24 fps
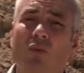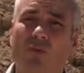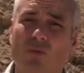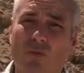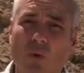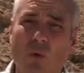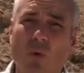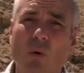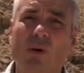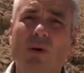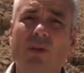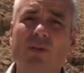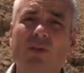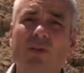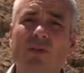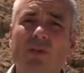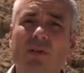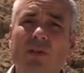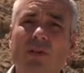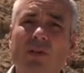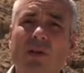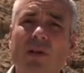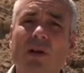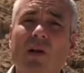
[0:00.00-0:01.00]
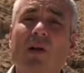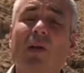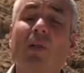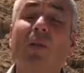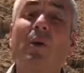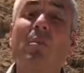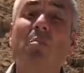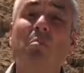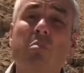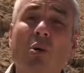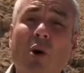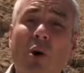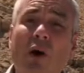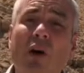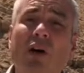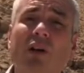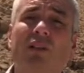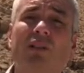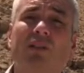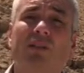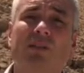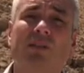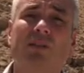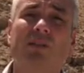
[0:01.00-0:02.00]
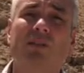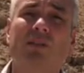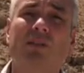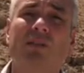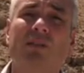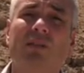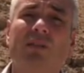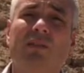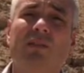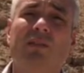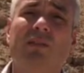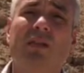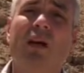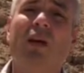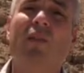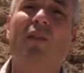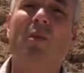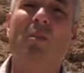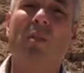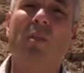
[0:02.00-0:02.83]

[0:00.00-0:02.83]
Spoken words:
of course, the books of the